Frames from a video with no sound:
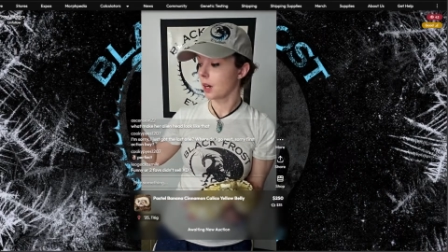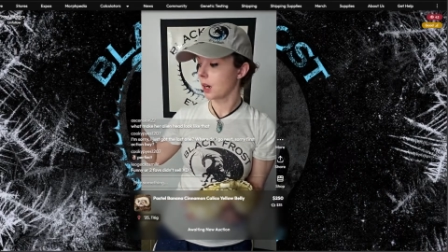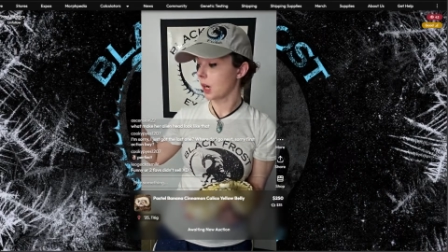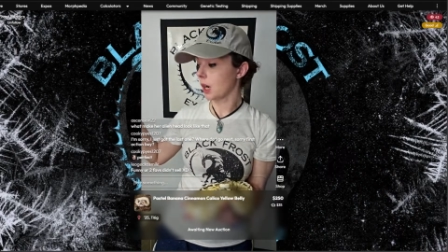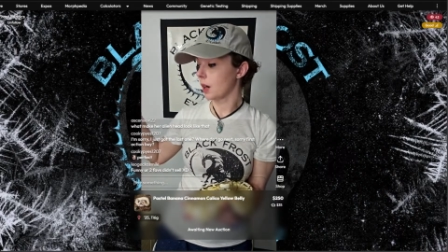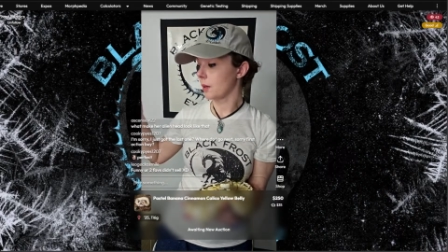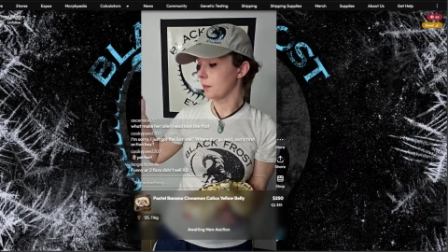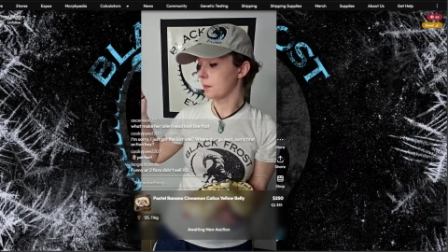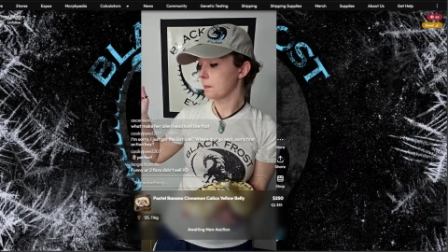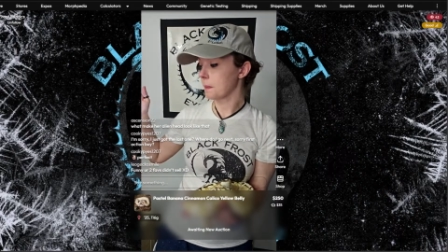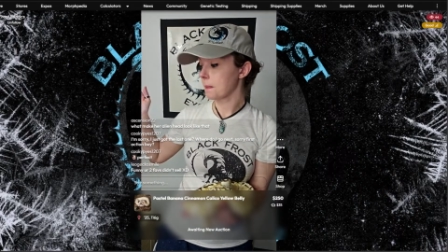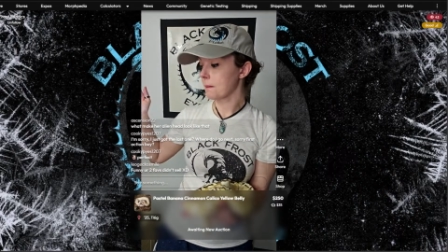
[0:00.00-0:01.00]

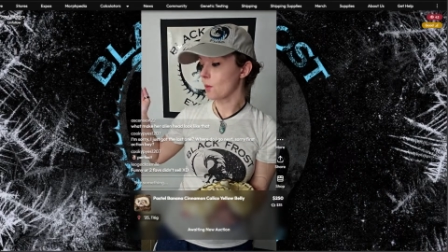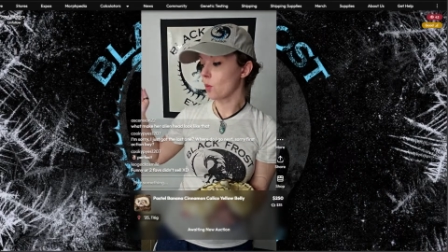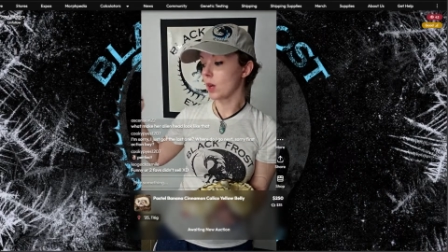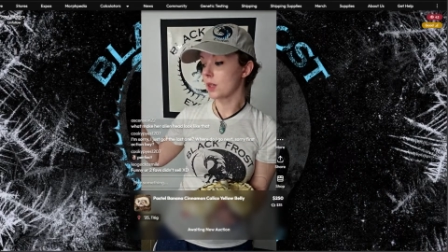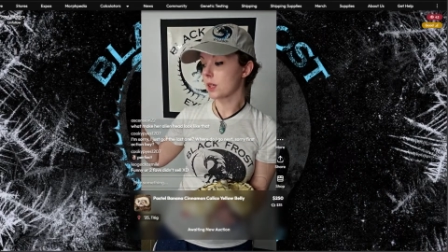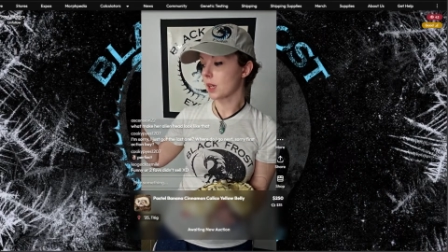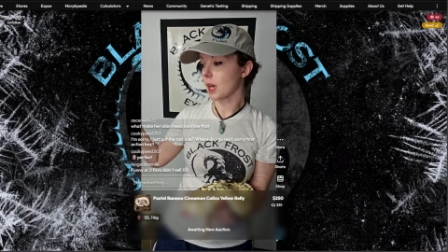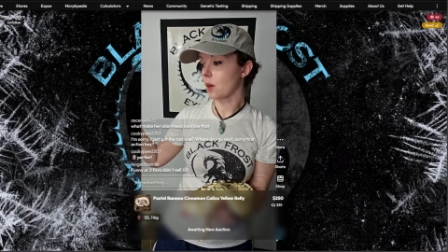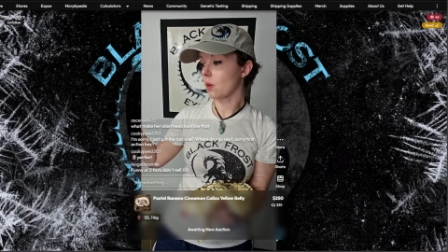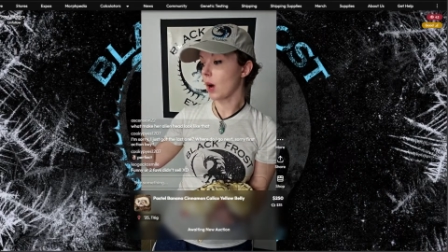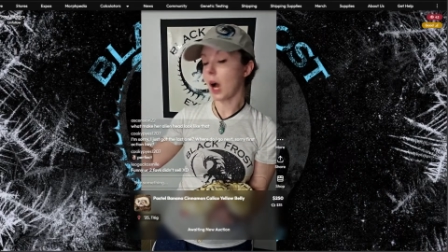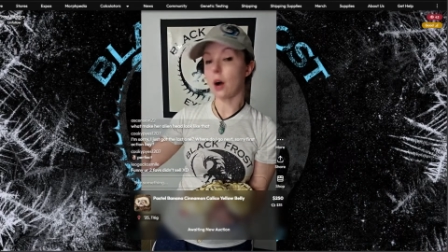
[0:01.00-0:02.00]
Once again,
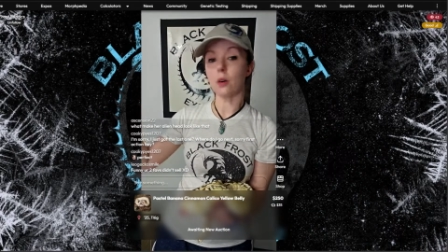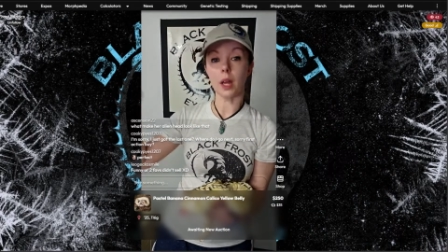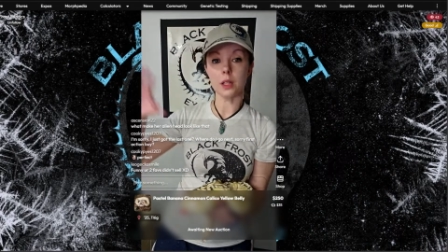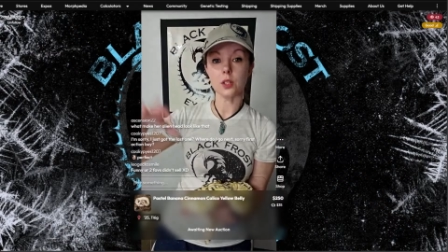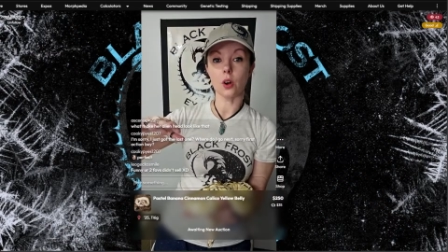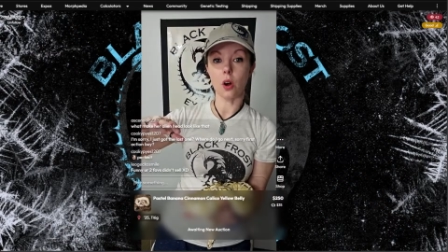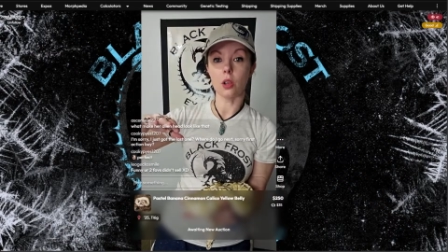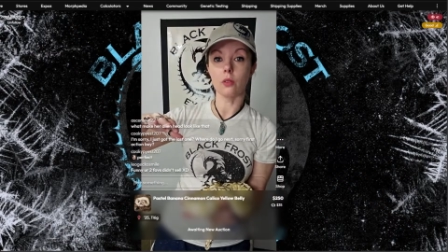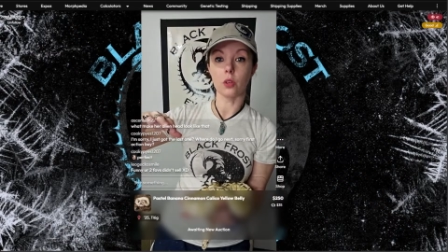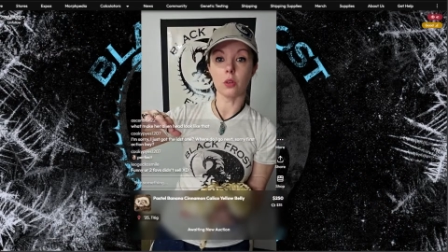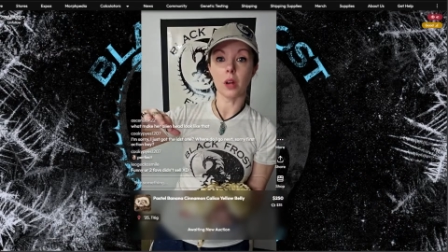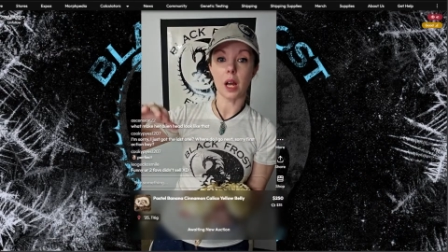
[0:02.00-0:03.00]
I'll get to all
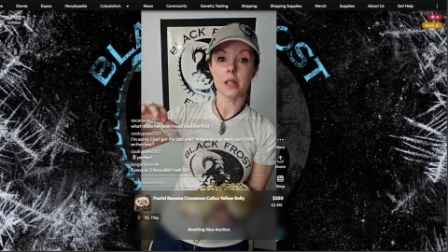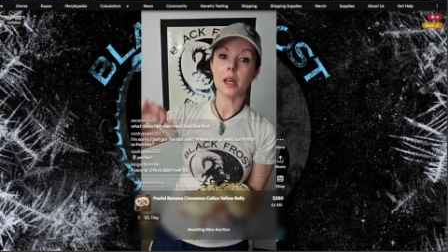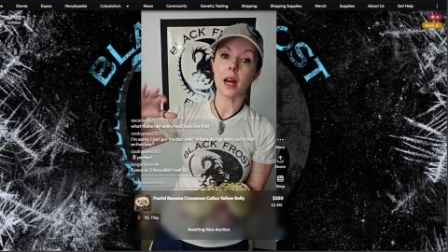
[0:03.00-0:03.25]
of you guys